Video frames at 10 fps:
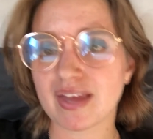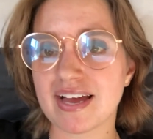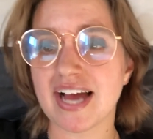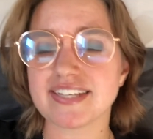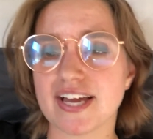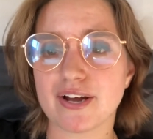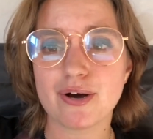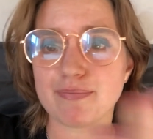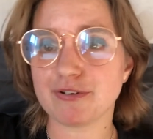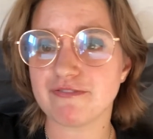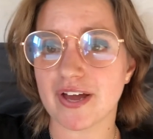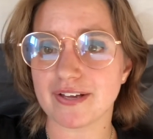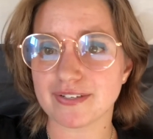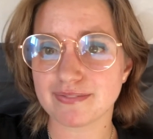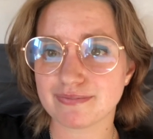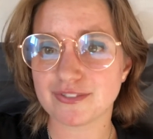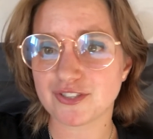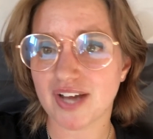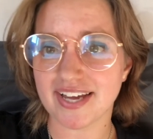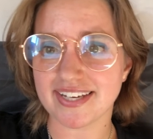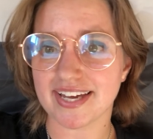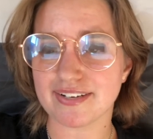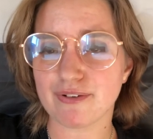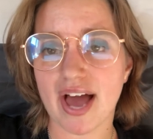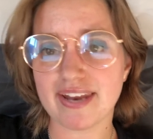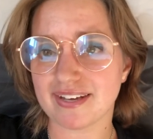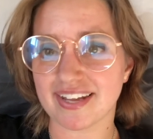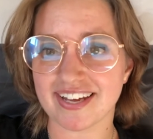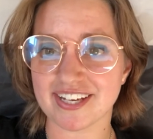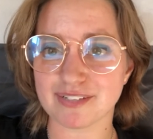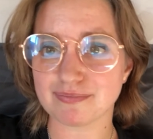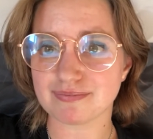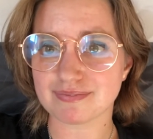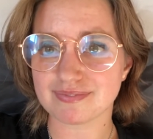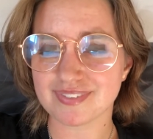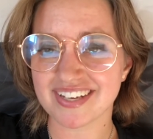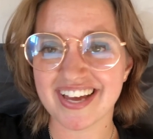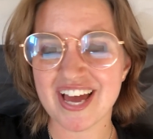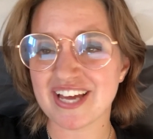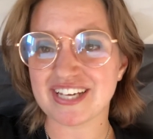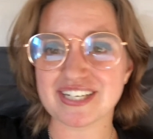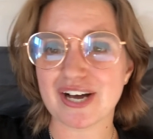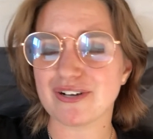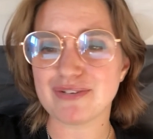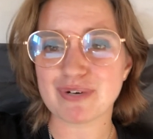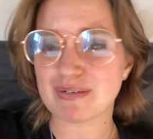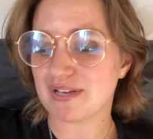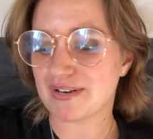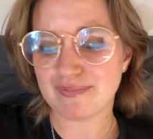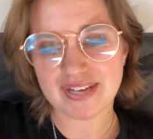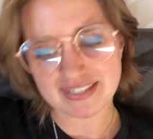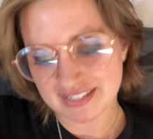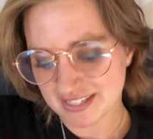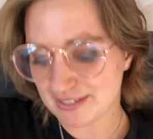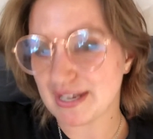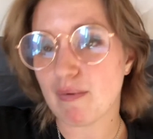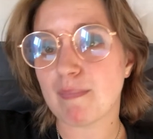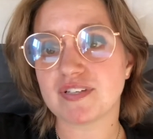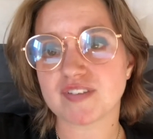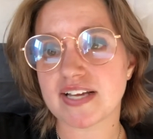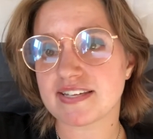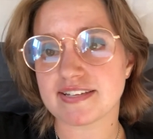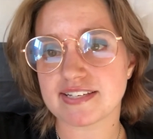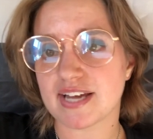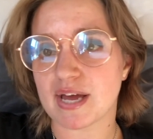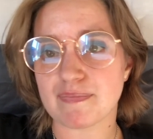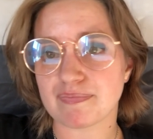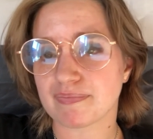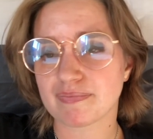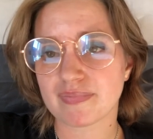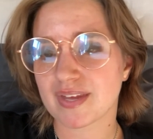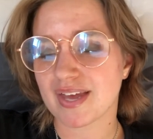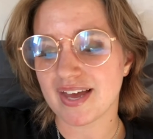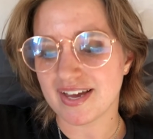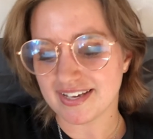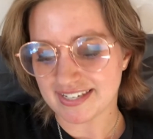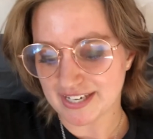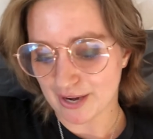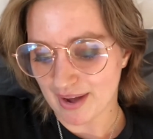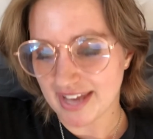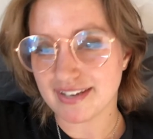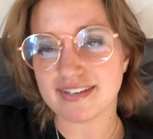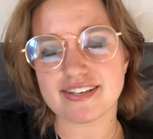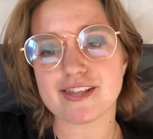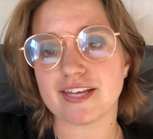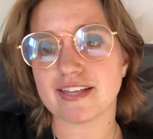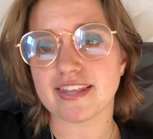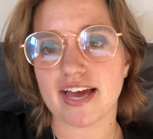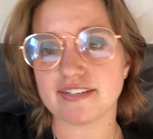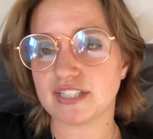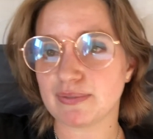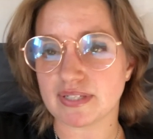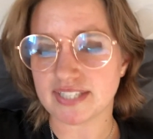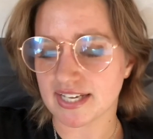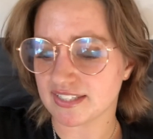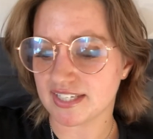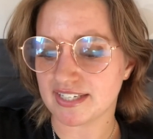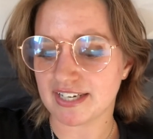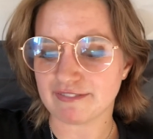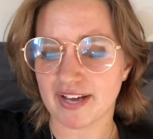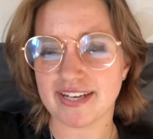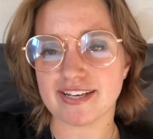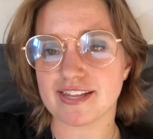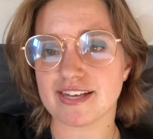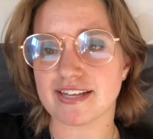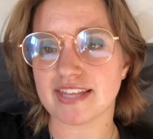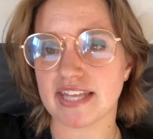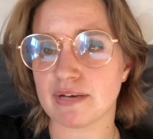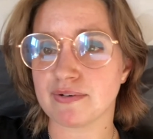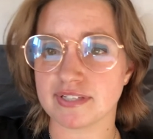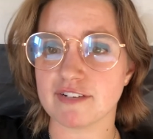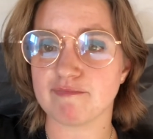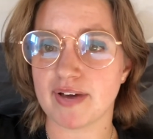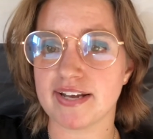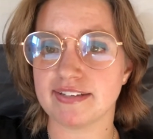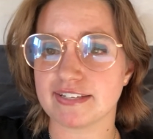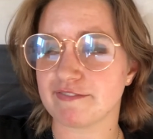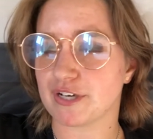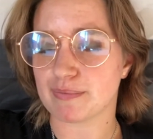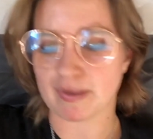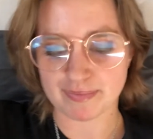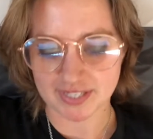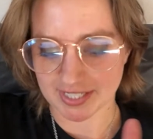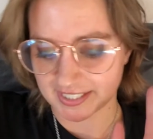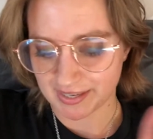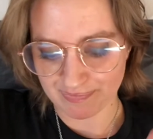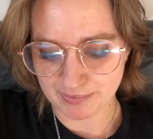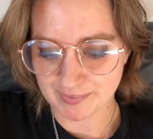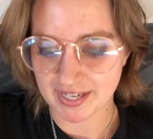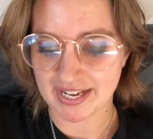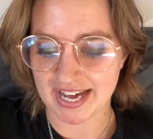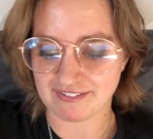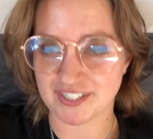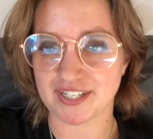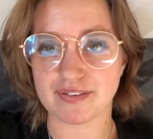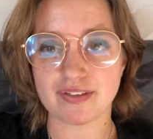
it's like, oh, you failed, try again, I didn't like it, you didn't get women's rights this time, I didn't think that she was sexy enough, I didn't think that there was enough men in this film, I'm sorry, I'm gonna have to